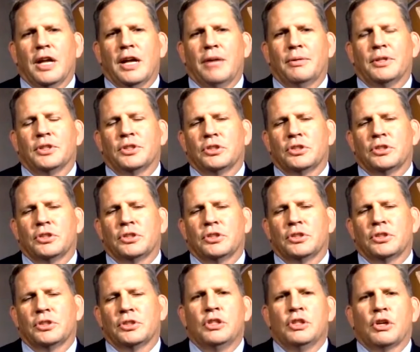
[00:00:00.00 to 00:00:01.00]
to allow us
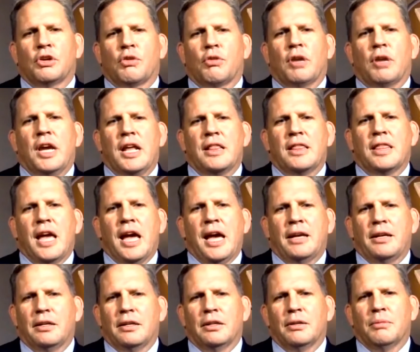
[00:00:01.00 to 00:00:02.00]
to create
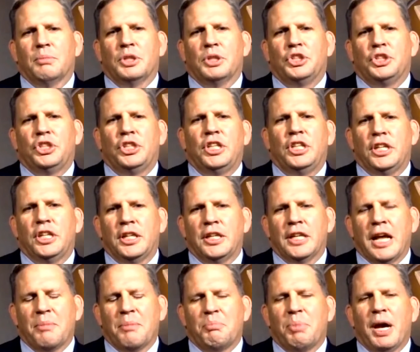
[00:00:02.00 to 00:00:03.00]
that
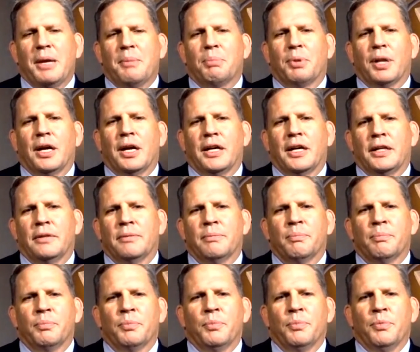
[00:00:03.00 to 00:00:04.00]
machine, that pipeline
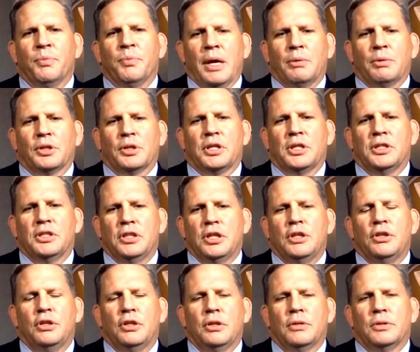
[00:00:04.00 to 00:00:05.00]
that will
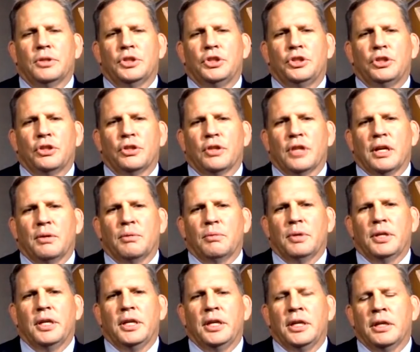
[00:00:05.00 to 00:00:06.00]
continue to ensure that
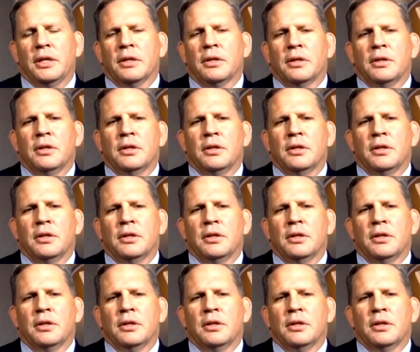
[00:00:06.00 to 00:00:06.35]
we